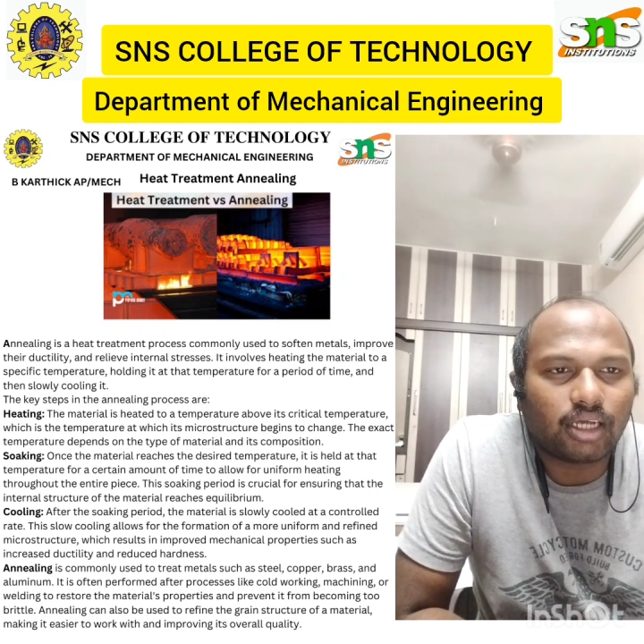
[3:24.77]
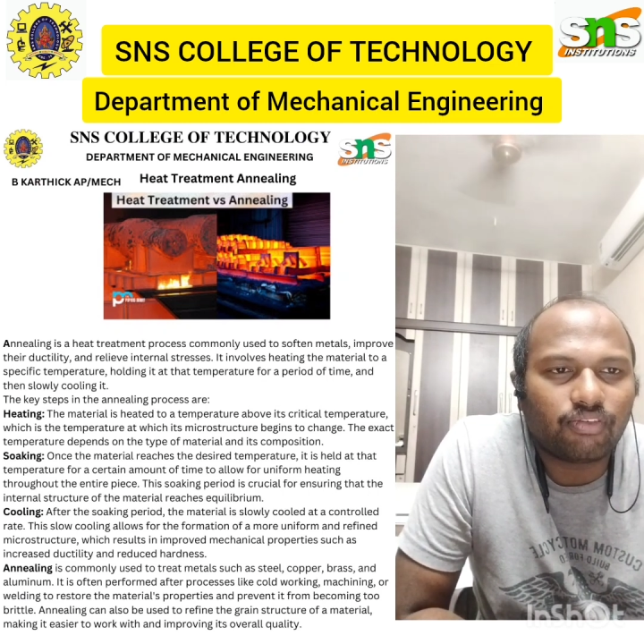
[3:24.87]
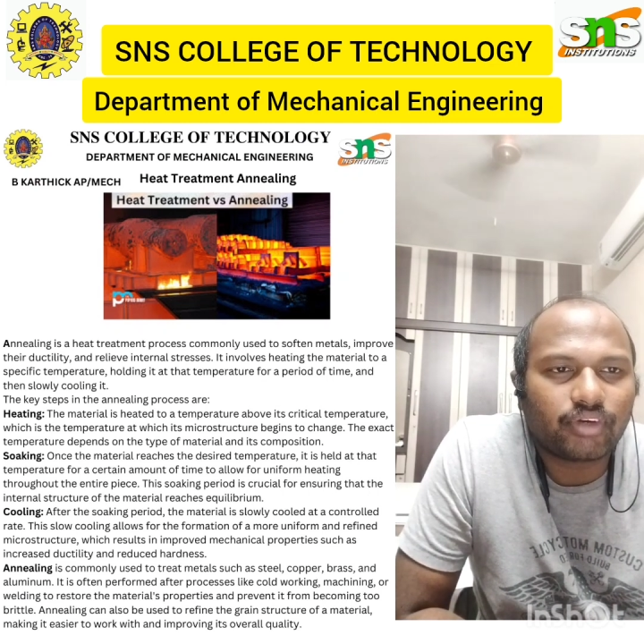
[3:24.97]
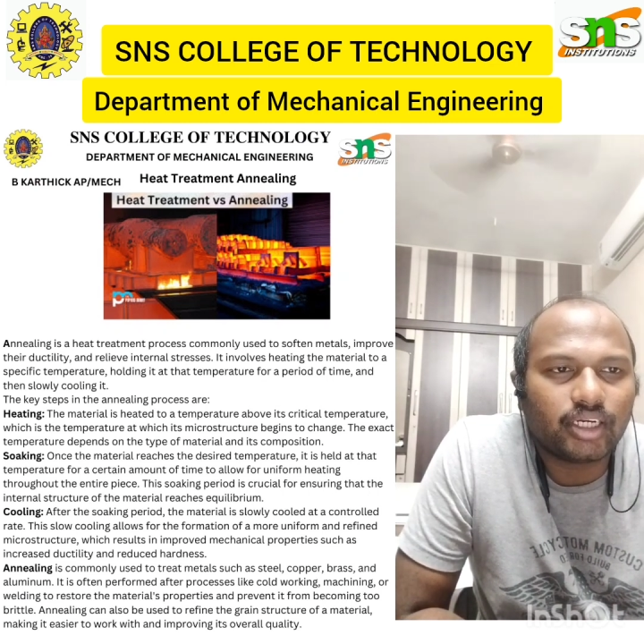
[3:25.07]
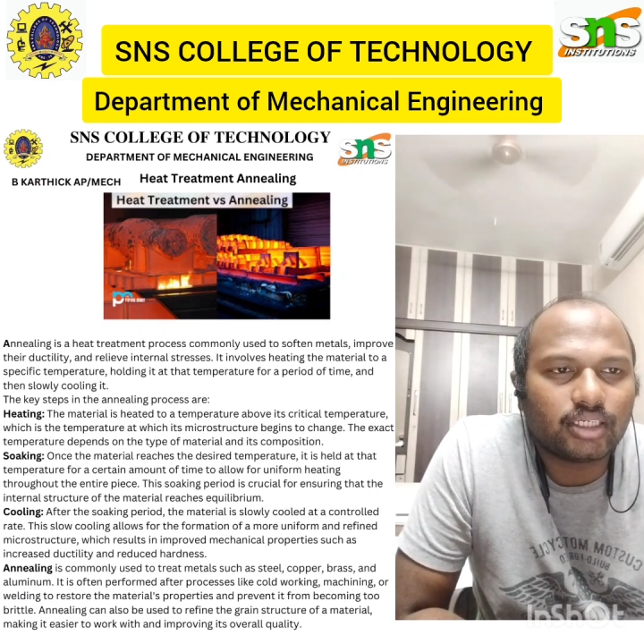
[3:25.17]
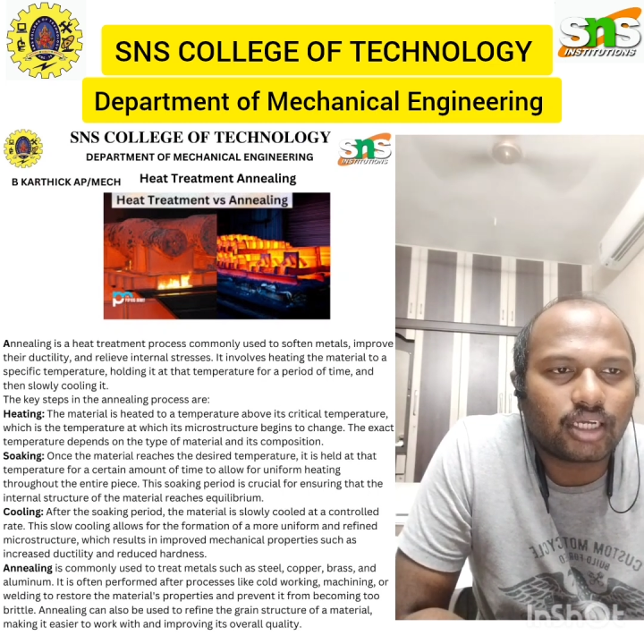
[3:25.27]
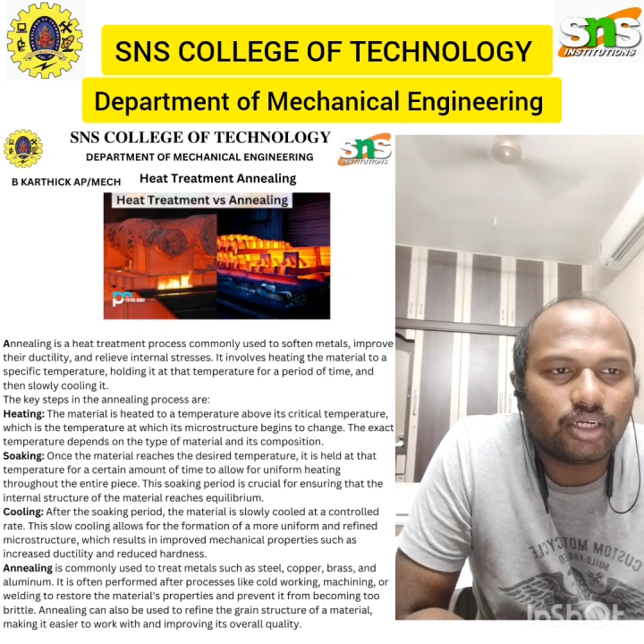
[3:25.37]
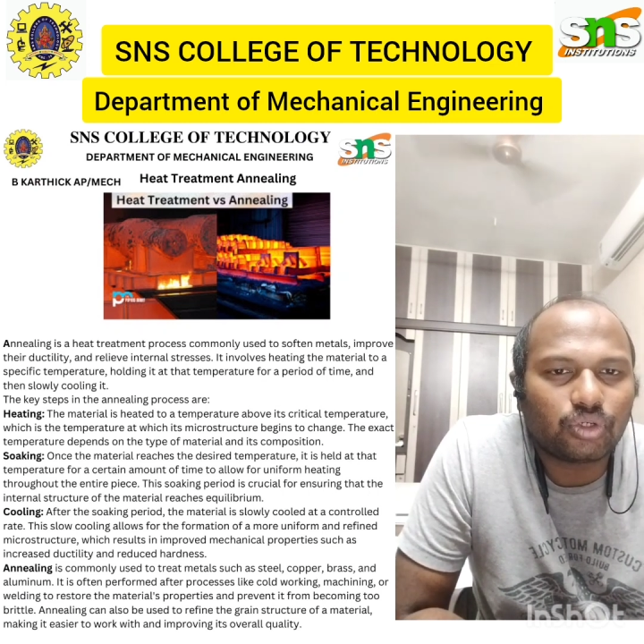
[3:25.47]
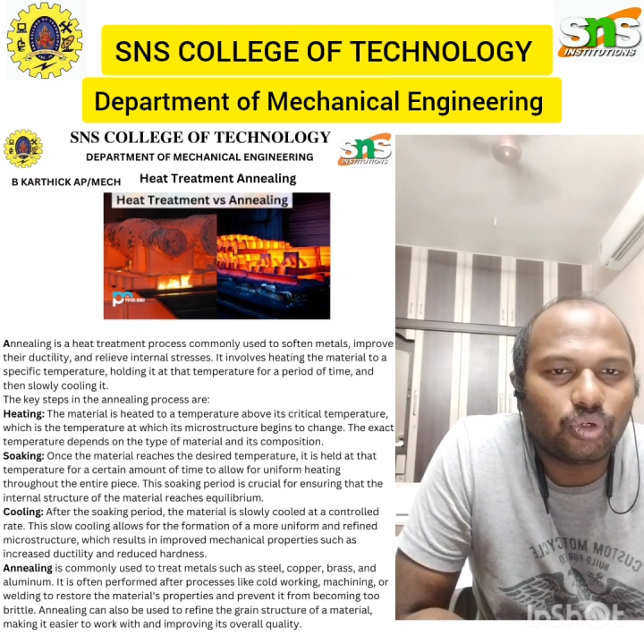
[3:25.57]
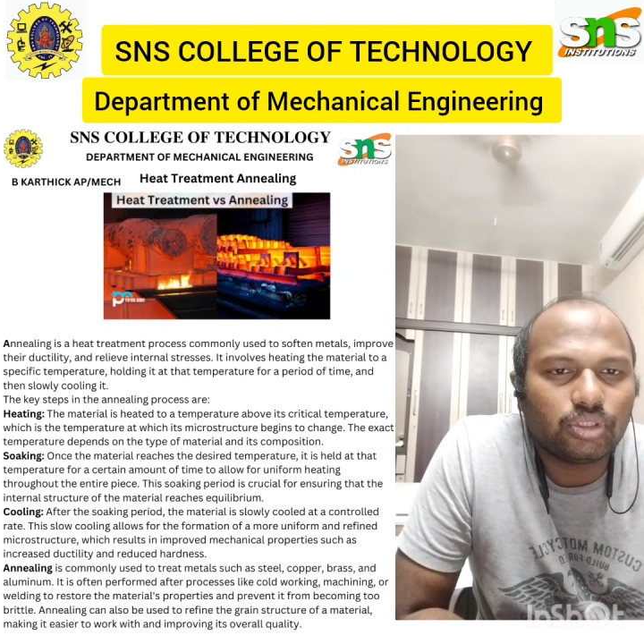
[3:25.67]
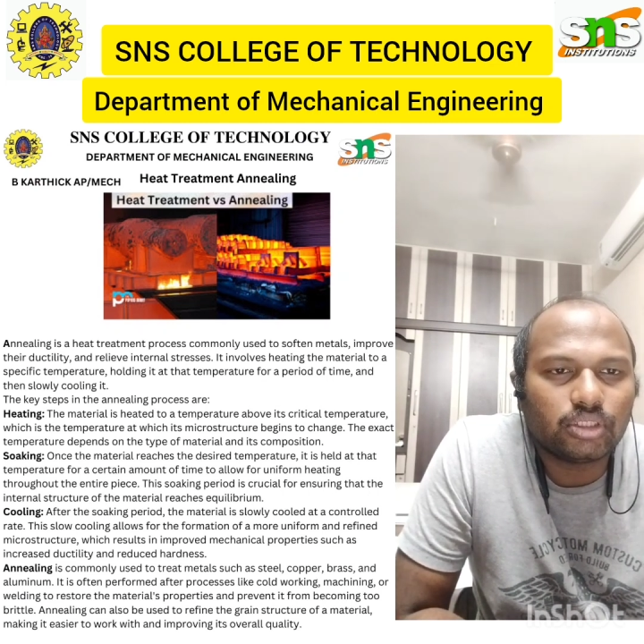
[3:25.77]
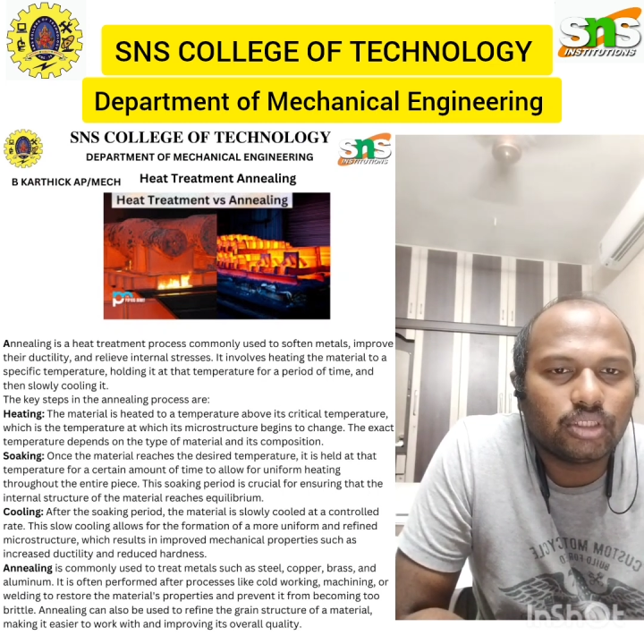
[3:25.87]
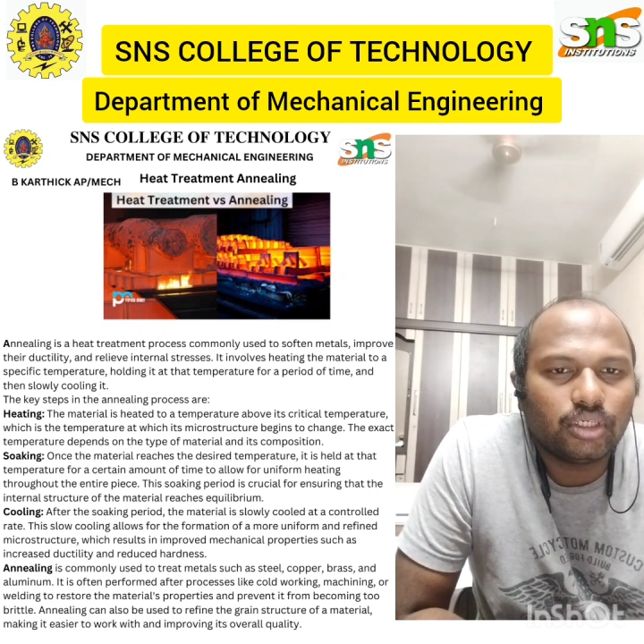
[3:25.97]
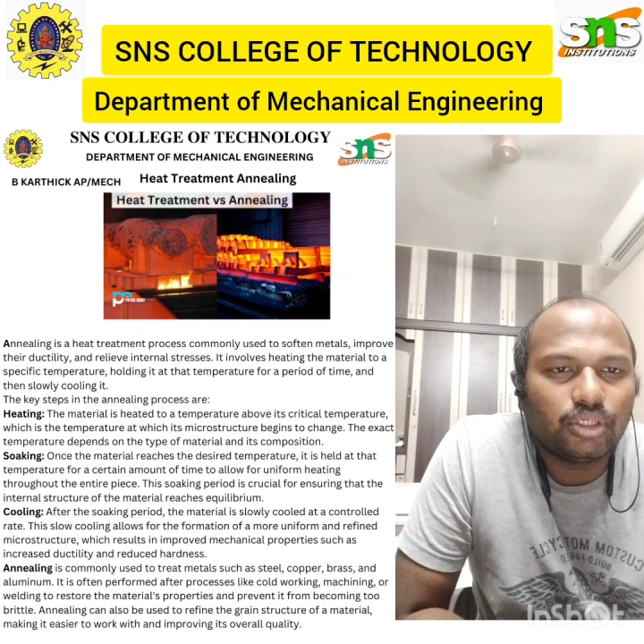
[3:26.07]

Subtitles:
often controlled